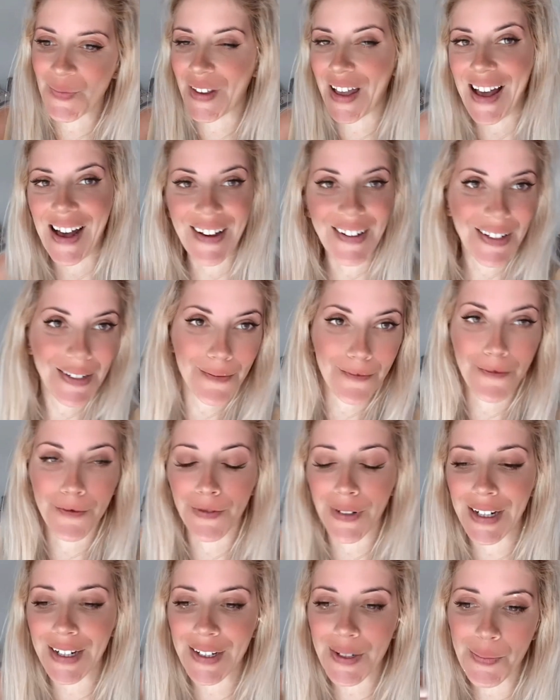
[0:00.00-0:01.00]
I don't give a
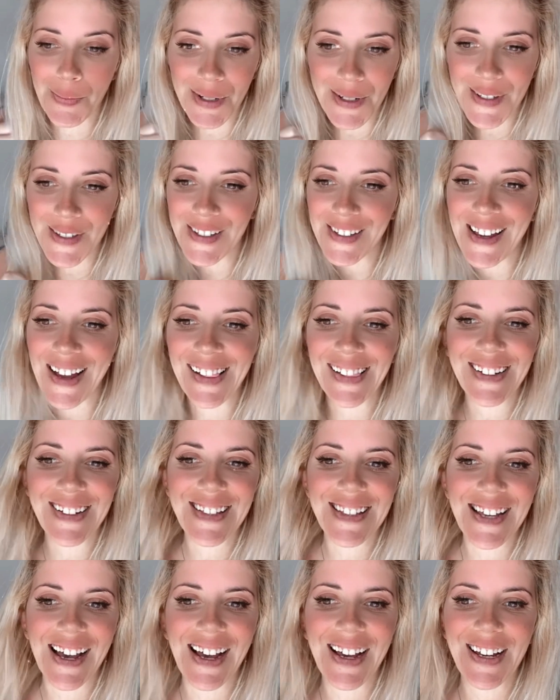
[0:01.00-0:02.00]
fuck personality
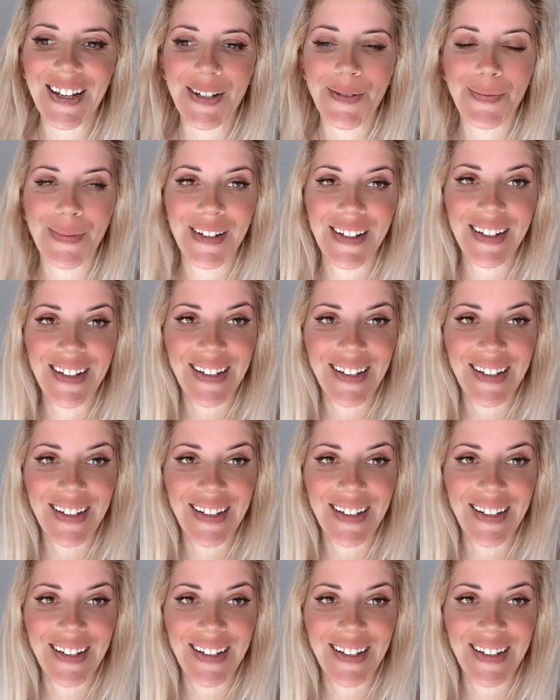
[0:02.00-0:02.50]
type,